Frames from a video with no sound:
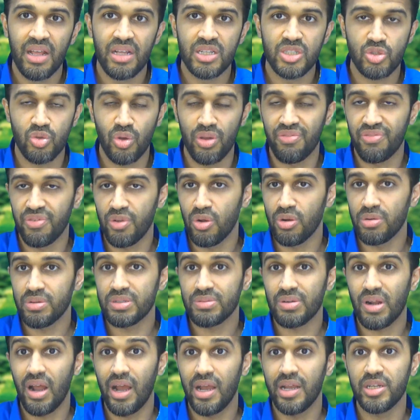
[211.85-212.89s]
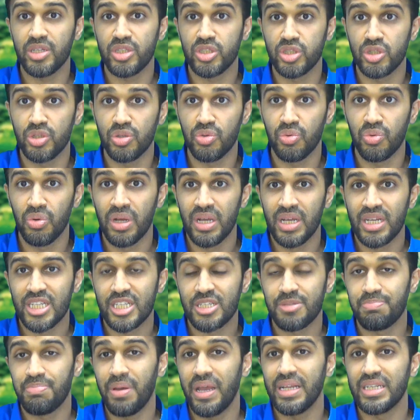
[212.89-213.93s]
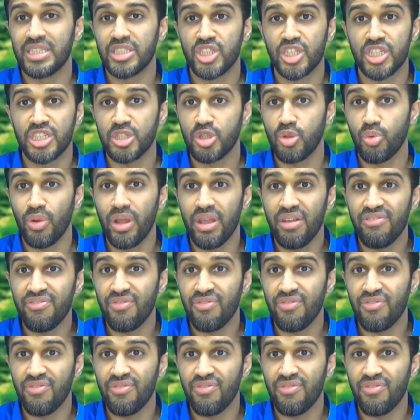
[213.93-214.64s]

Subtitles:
So if you're trying to spend just $3,